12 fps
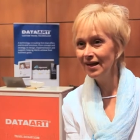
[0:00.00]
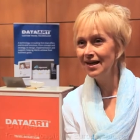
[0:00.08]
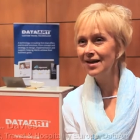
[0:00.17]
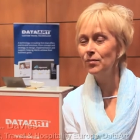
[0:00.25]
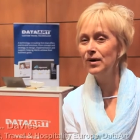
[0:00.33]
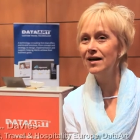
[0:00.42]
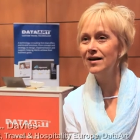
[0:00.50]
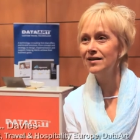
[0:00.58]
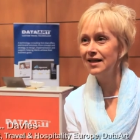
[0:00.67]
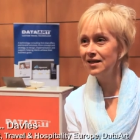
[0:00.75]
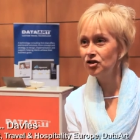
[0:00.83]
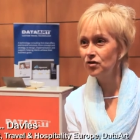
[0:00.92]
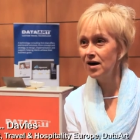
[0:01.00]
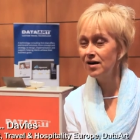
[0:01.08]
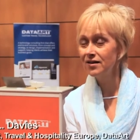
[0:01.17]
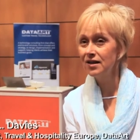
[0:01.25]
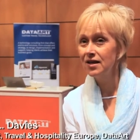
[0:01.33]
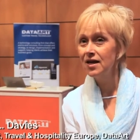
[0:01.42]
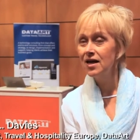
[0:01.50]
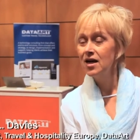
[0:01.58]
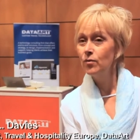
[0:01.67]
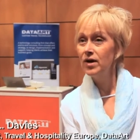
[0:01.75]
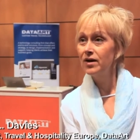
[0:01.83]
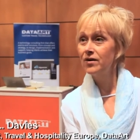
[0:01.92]
Yeah, we are DataArt.
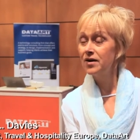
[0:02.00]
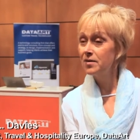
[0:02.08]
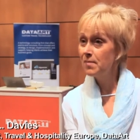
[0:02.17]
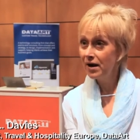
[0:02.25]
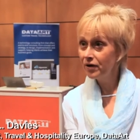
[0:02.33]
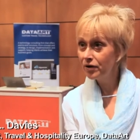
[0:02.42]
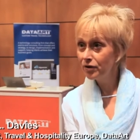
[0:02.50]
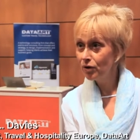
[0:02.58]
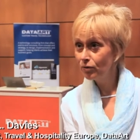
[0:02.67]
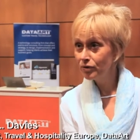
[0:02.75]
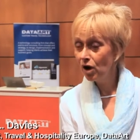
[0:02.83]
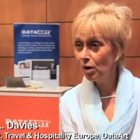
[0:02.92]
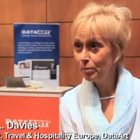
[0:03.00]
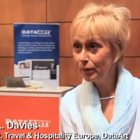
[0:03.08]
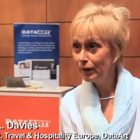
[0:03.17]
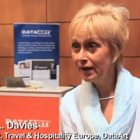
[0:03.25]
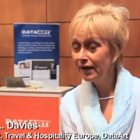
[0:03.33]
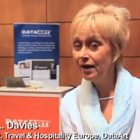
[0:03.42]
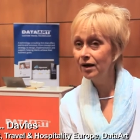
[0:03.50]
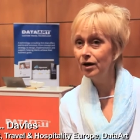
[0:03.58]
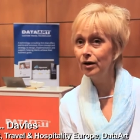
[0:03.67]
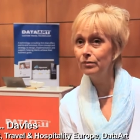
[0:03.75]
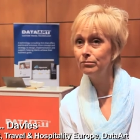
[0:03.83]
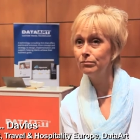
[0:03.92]
We are an American-owned company
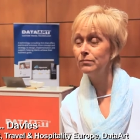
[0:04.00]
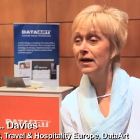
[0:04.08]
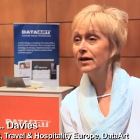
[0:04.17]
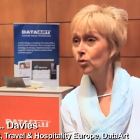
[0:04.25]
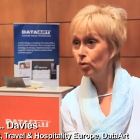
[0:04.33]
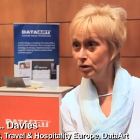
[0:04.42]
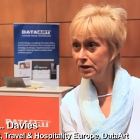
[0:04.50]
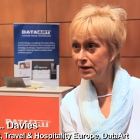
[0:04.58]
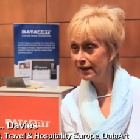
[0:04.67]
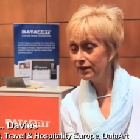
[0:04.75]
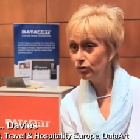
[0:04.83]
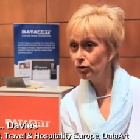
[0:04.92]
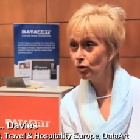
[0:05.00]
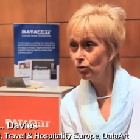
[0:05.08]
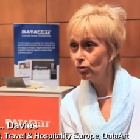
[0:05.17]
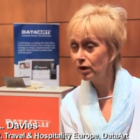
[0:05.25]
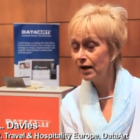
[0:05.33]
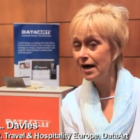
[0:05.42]
um, headquartered in New York.